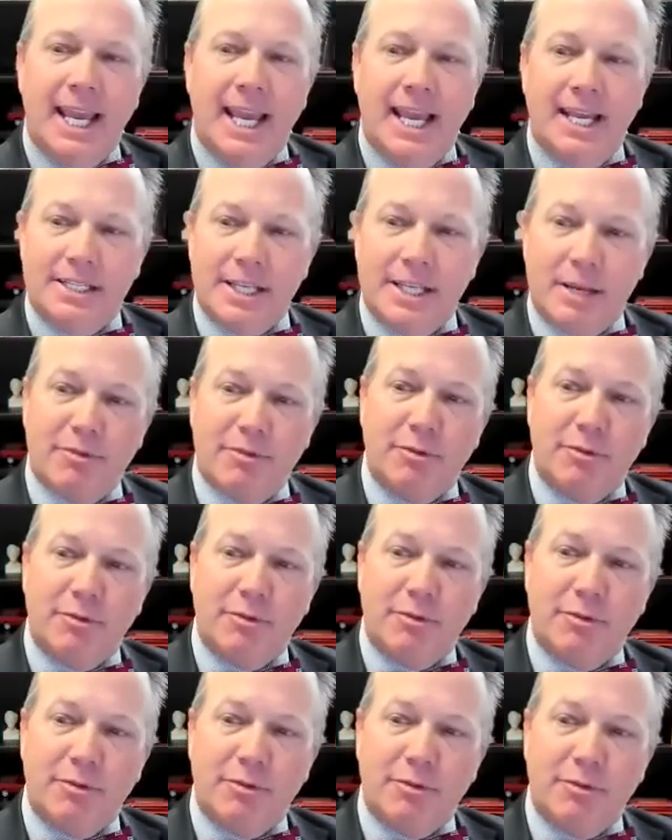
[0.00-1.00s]
And some of them
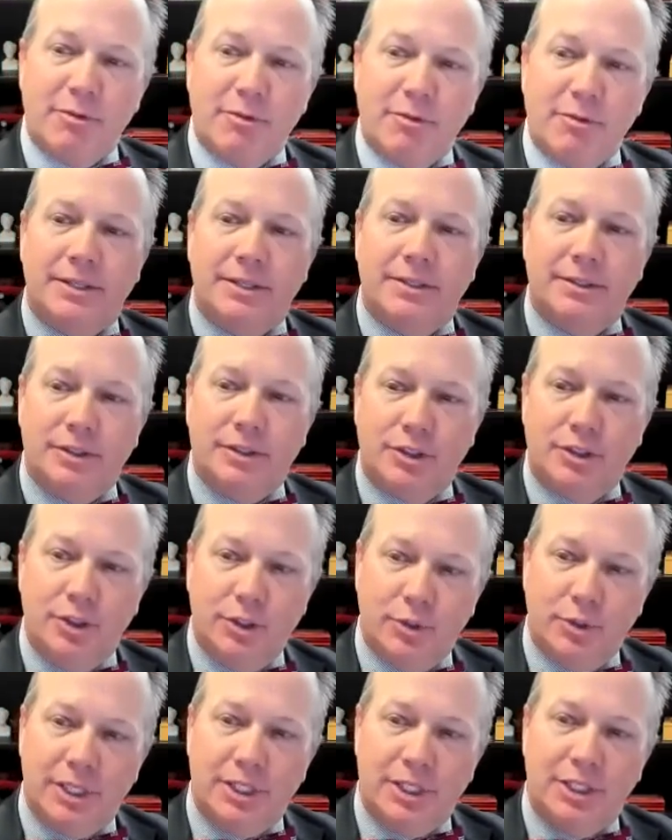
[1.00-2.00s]
tie back
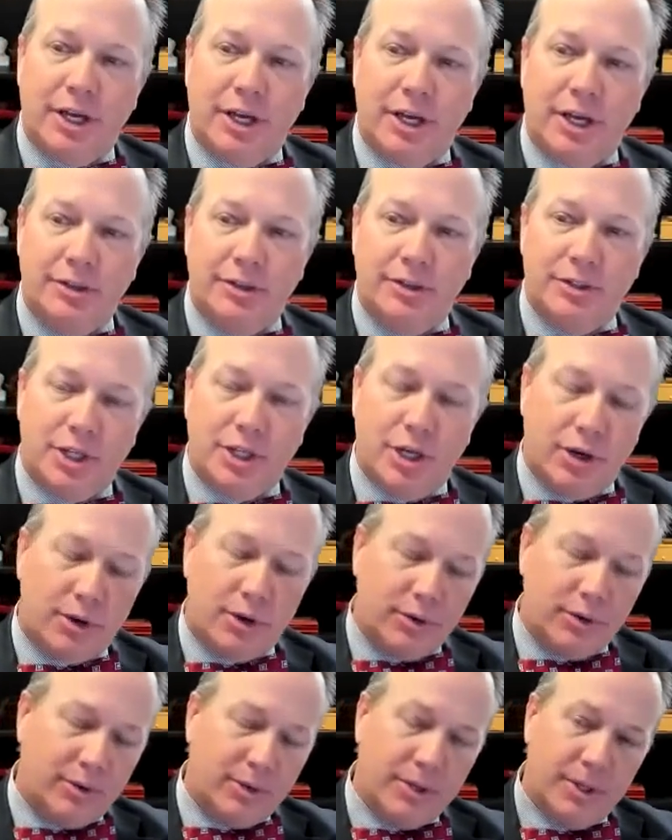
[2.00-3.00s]
to each other.
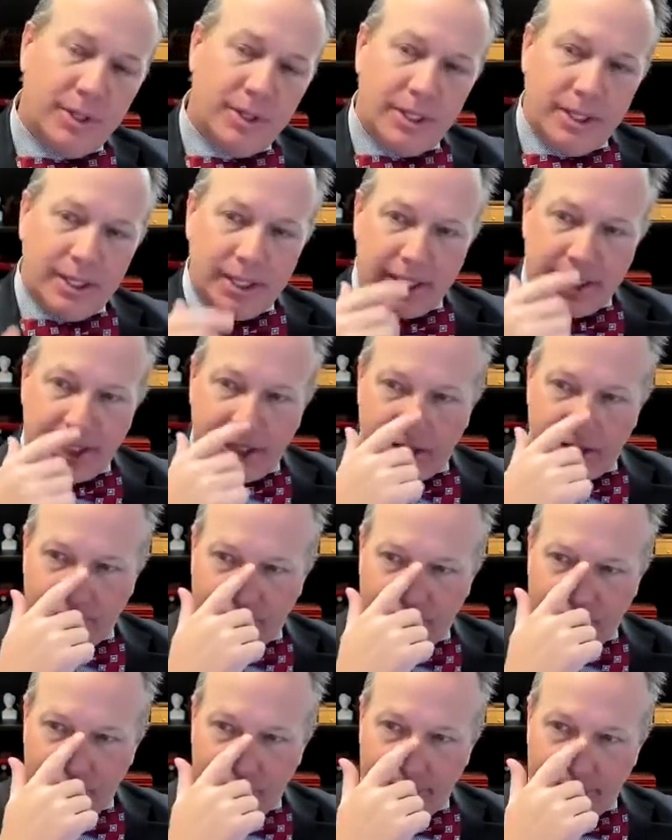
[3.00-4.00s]
So,
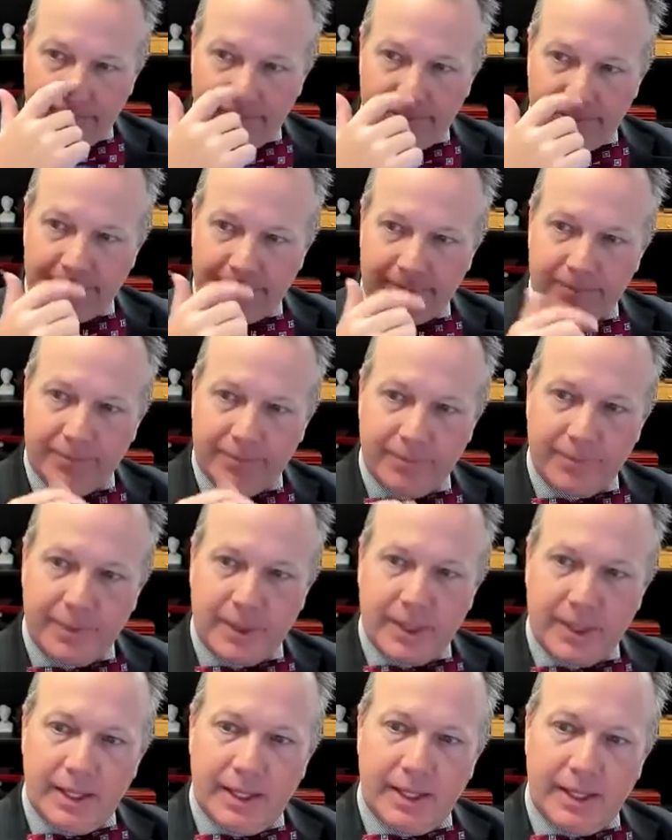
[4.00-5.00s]
from
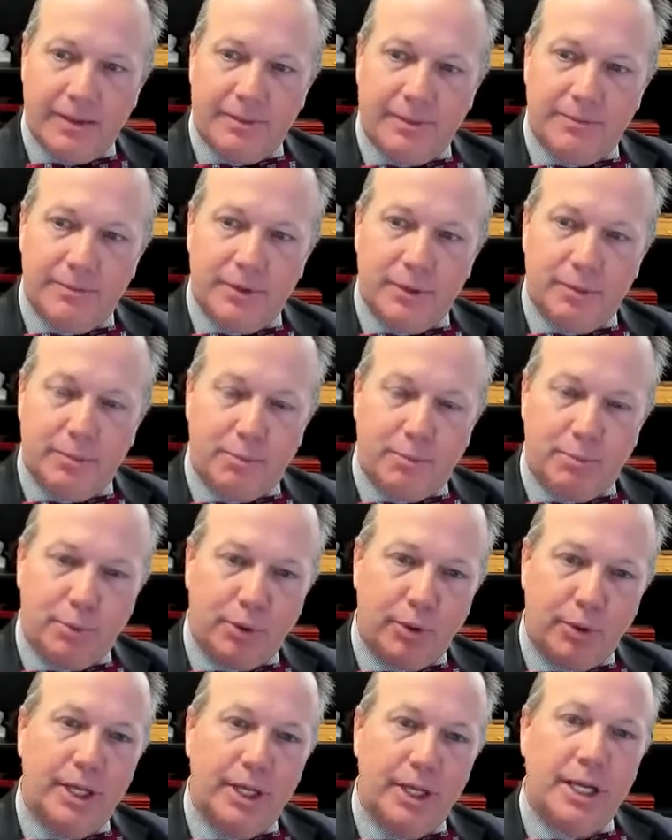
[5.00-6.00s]
the
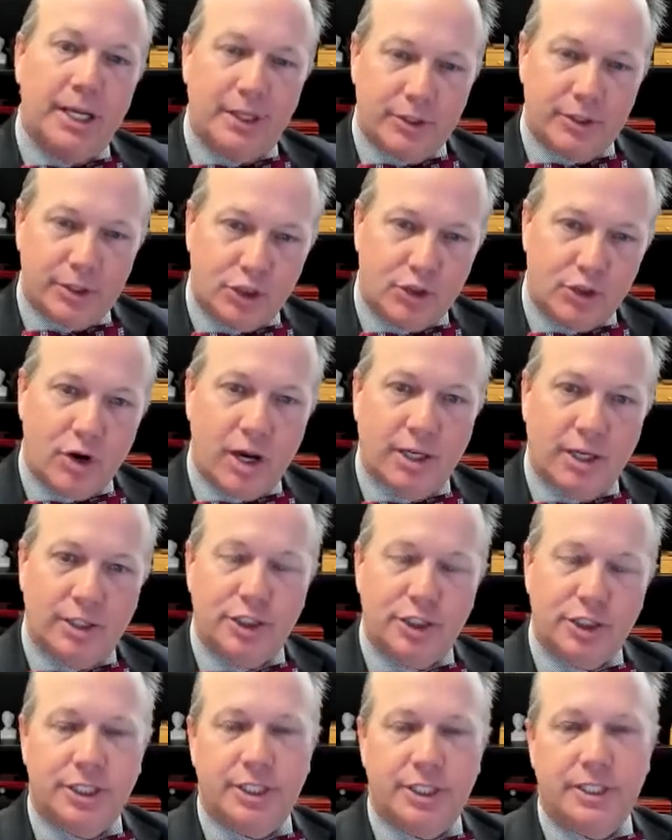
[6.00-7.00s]

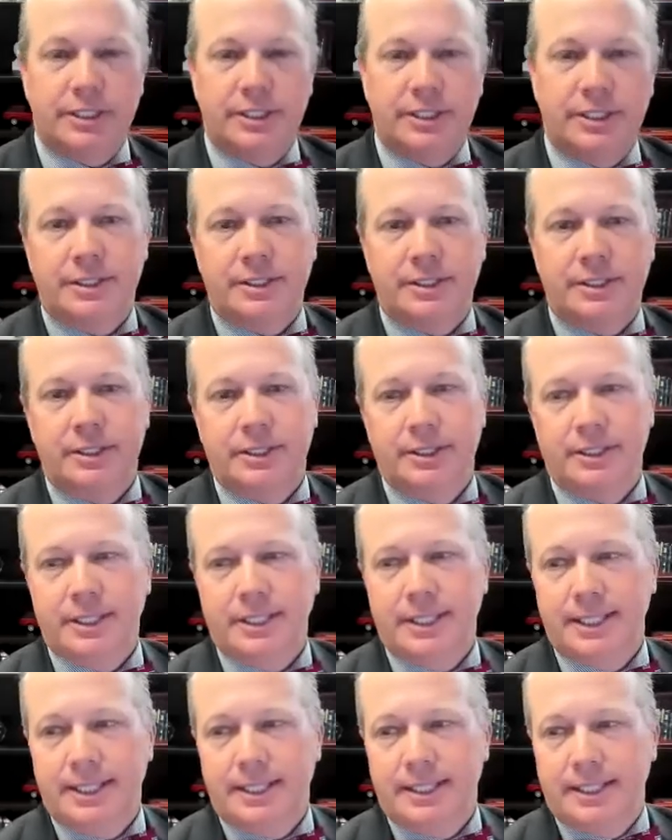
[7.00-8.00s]
pre-construction
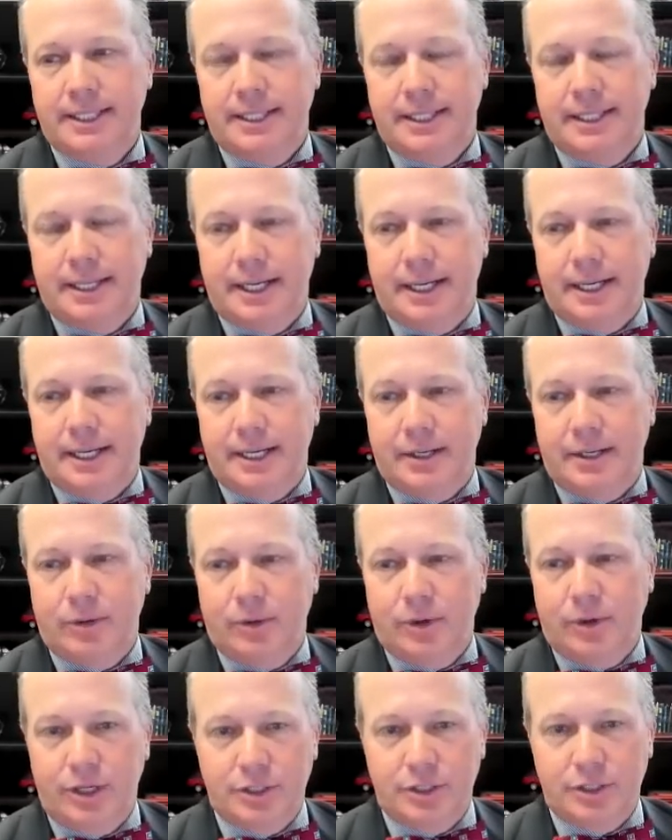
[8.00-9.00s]

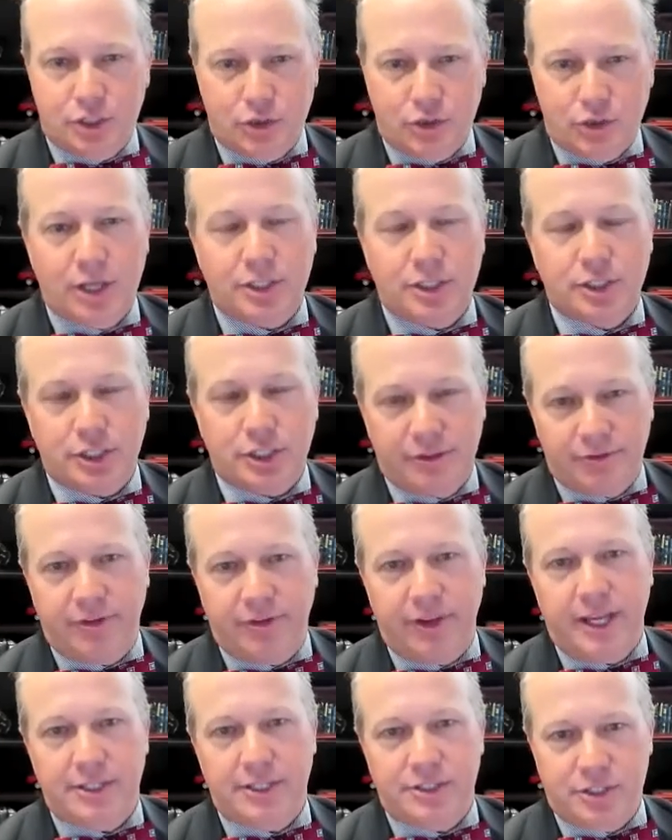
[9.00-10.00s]
or construction
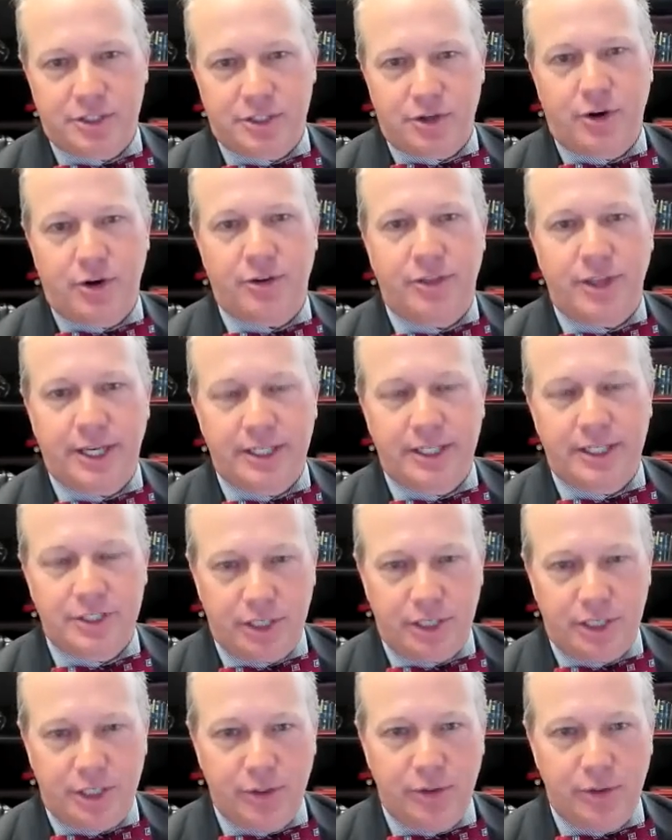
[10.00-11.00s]
phases, there are things
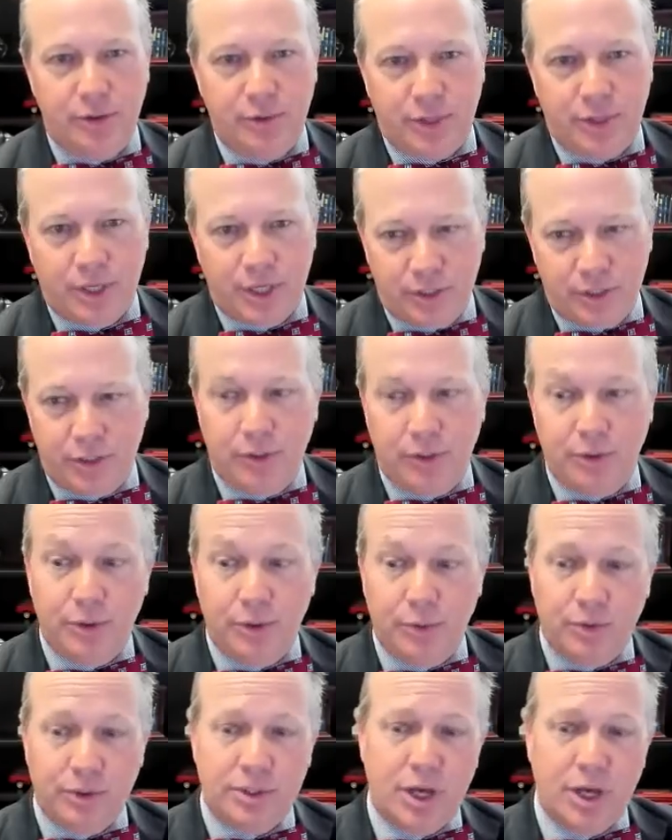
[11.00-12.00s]
that you can do,
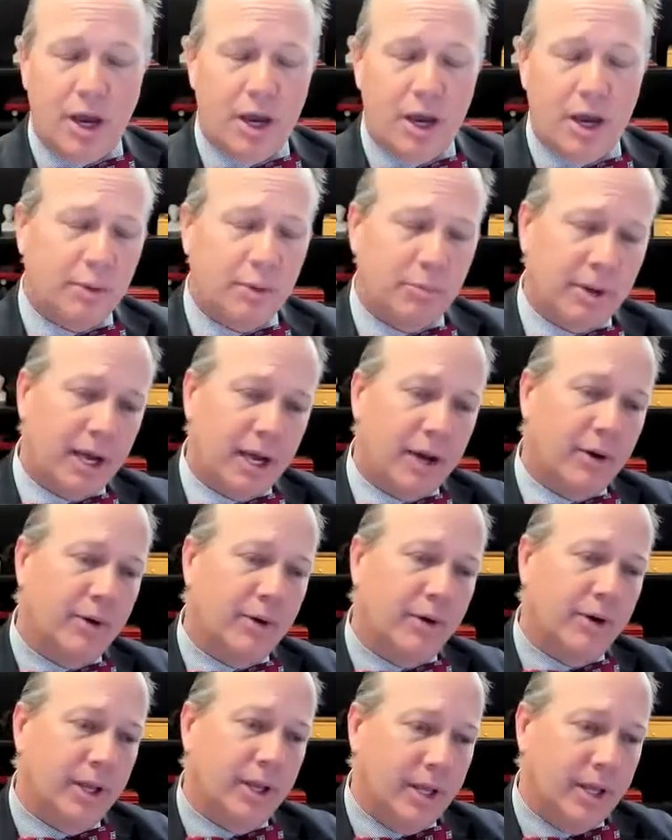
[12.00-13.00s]
and we'll talk about,
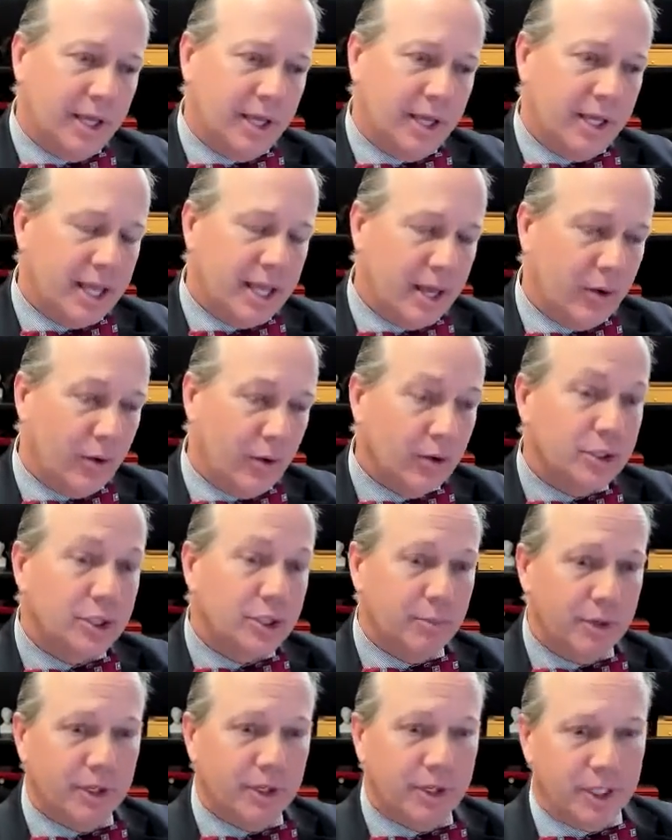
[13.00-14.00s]
that
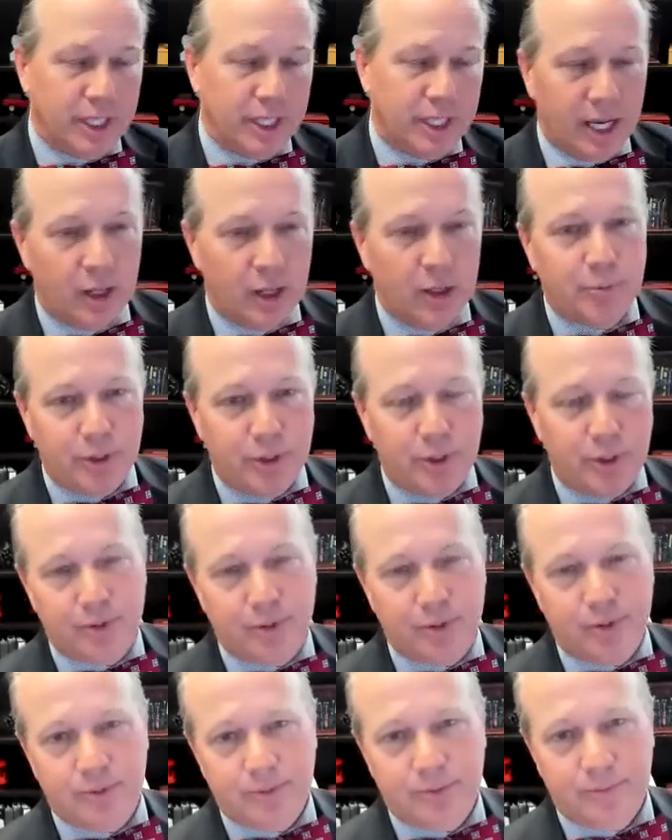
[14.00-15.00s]
ultimately help
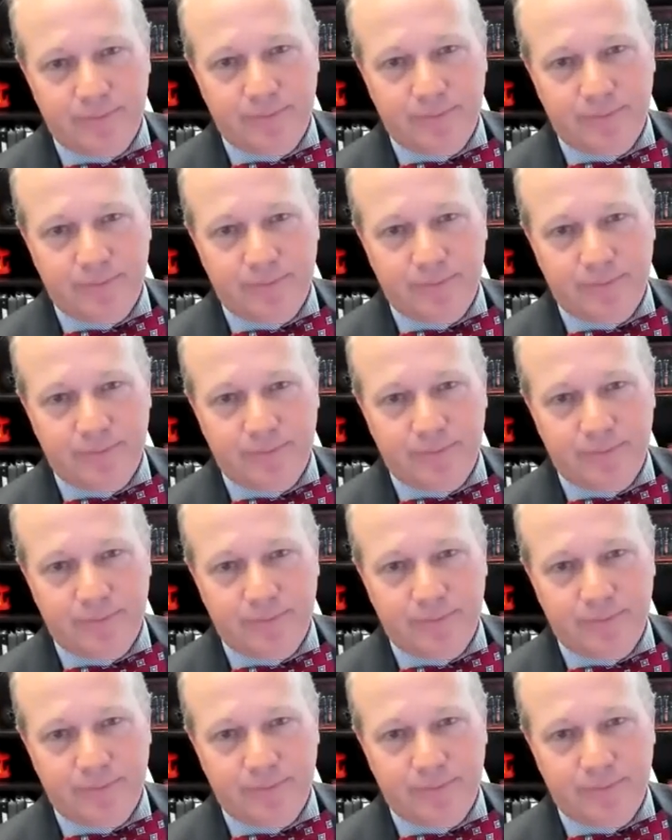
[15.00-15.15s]
you